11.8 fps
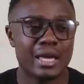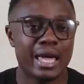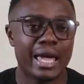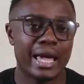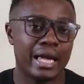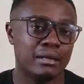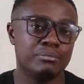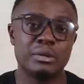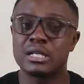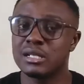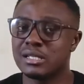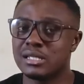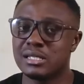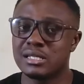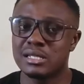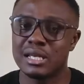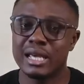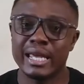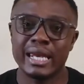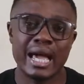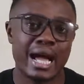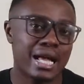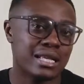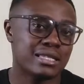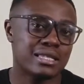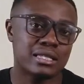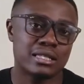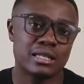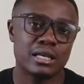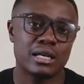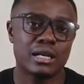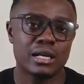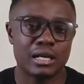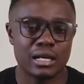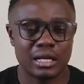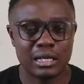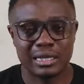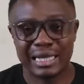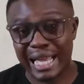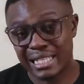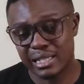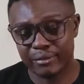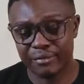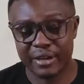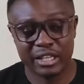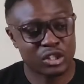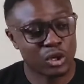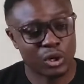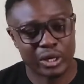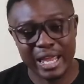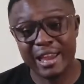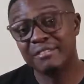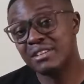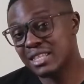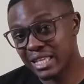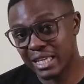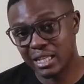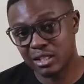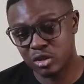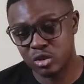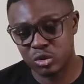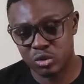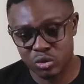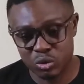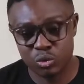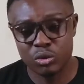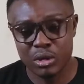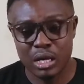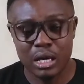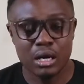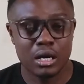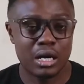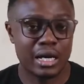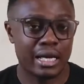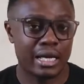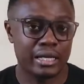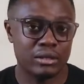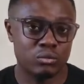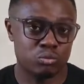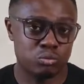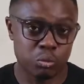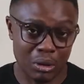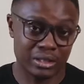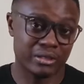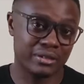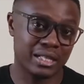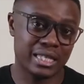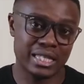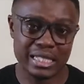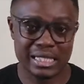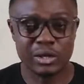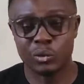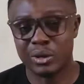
And because it has a large effect on everything else you do, and one of the things it would